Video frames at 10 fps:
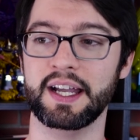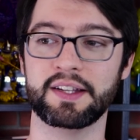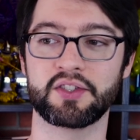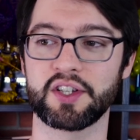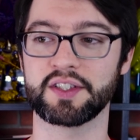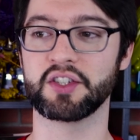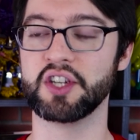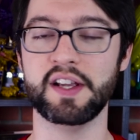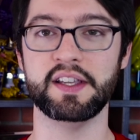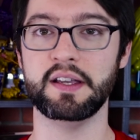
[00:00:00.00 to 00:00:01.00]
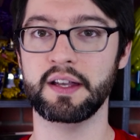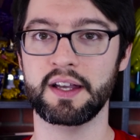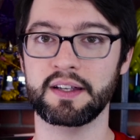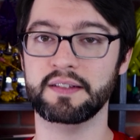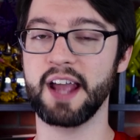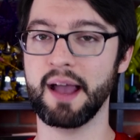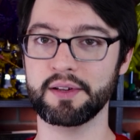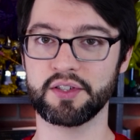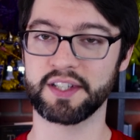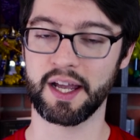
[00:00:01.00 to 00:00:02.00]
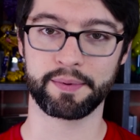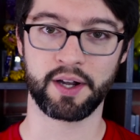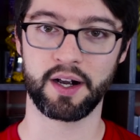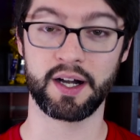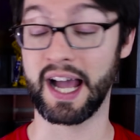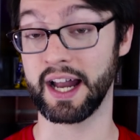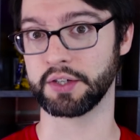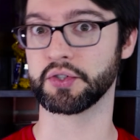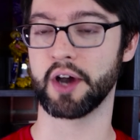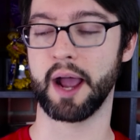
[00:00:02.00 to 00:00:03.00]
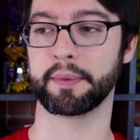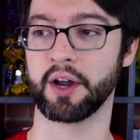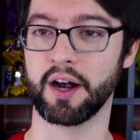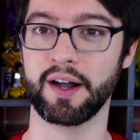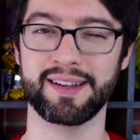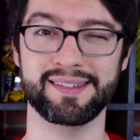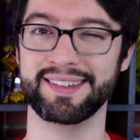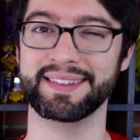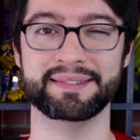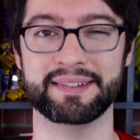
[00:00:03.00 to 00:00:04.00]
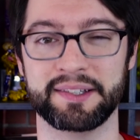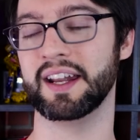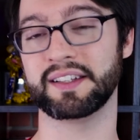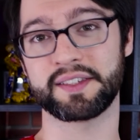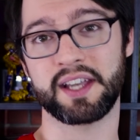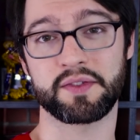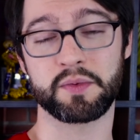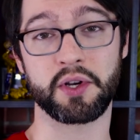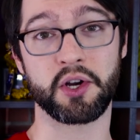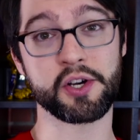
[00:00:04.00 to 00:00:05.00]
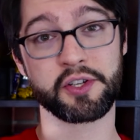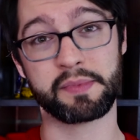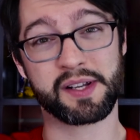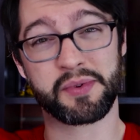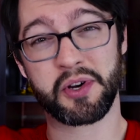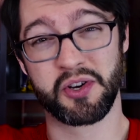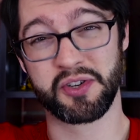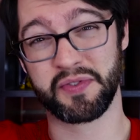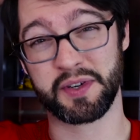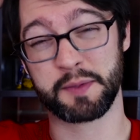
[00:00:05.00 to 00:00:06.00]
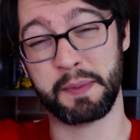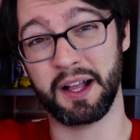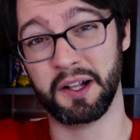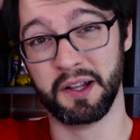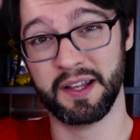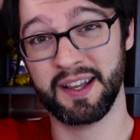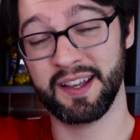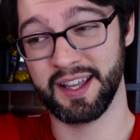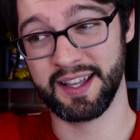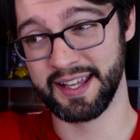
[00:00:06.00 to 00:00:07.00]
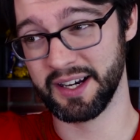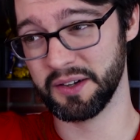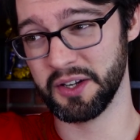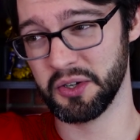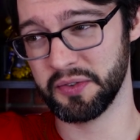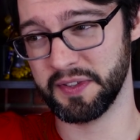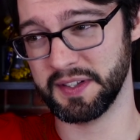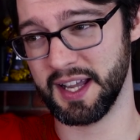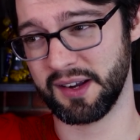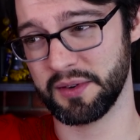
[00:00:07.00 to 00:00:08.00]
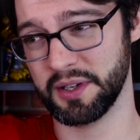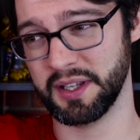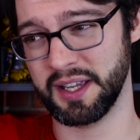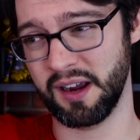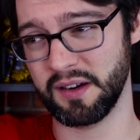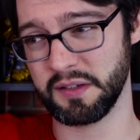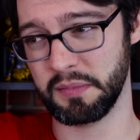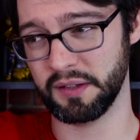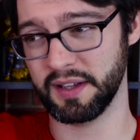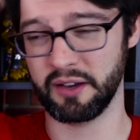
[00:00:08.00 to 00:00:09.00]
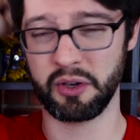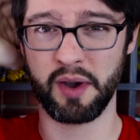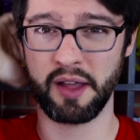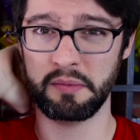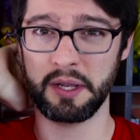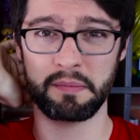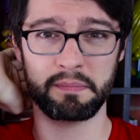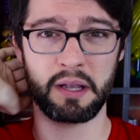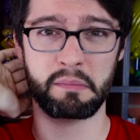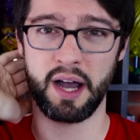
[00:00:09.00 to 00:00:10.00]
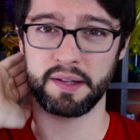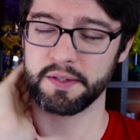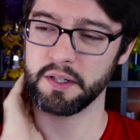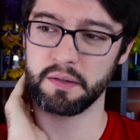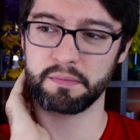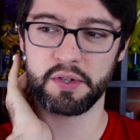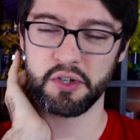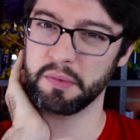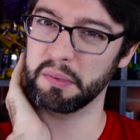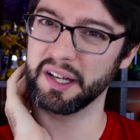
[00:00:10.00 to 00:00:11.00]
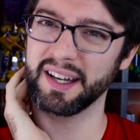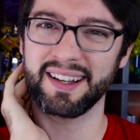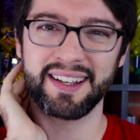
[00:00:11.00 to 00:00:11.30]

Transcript: It's just a cheesy damage step card on a trap card. It, and it does have some recursion, but it's recursion for a spell. And I don't know if the deck really cares about that. It would rather be, be a monster, presumably.